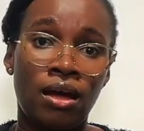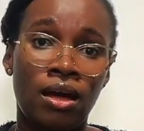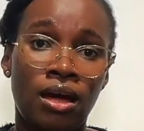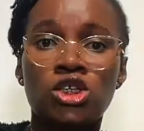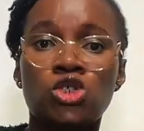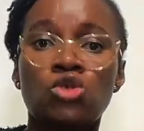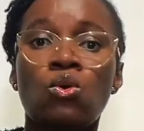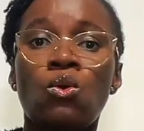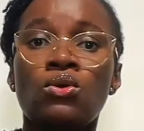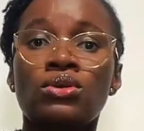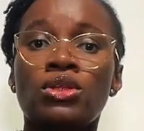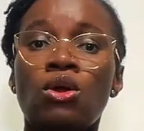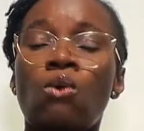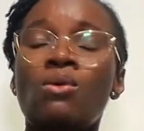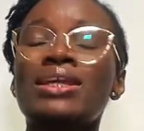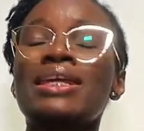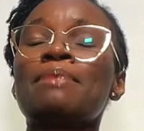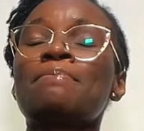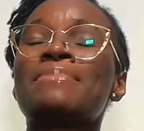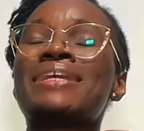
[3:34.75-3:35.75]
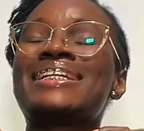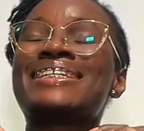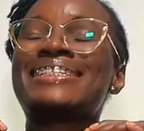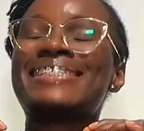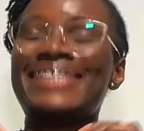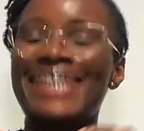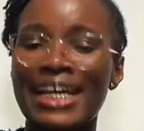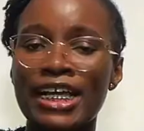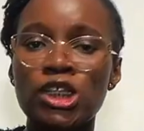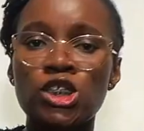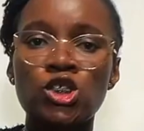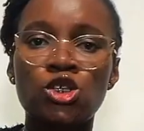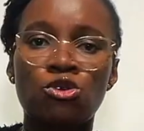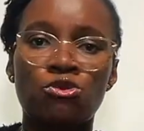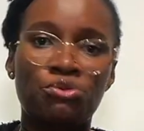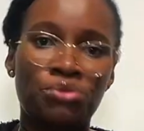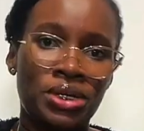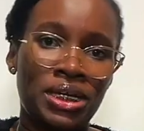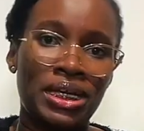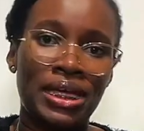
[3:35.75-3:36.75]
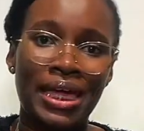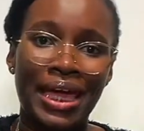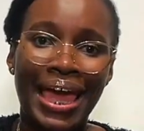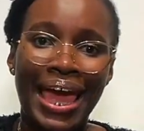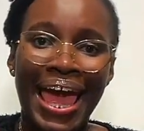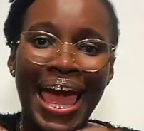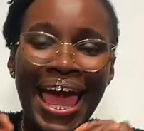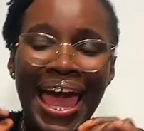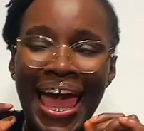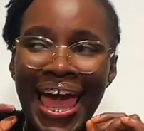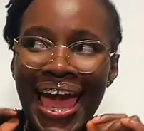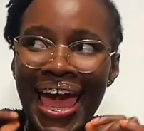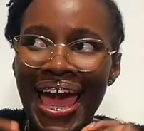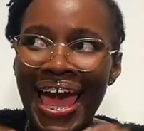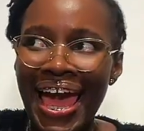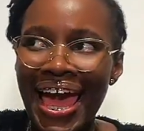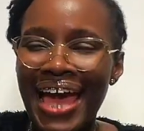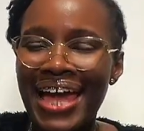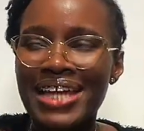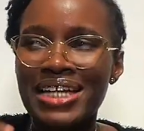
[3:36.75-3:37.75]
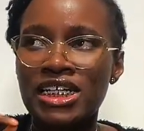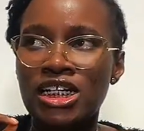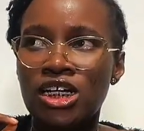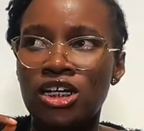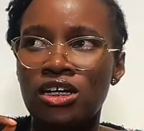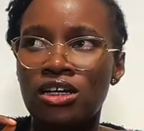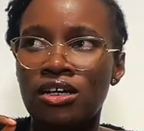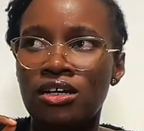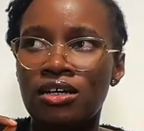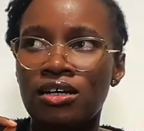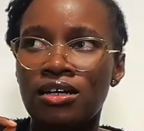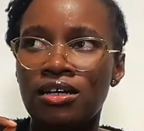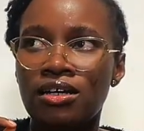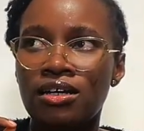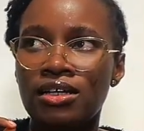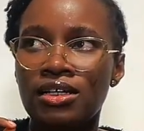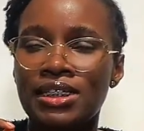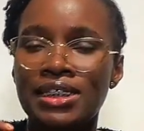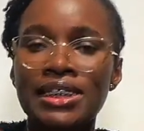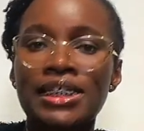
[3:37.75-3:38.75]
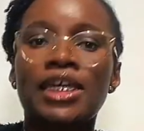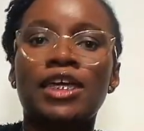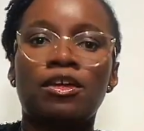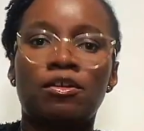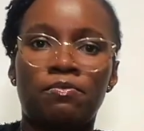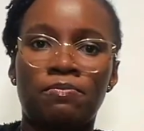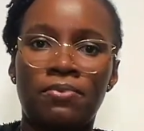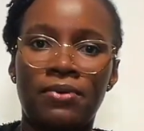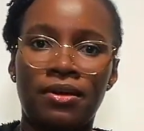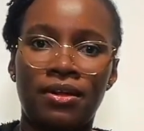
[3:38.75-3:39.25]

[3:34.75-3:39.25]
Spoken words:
So the only mandatory head tip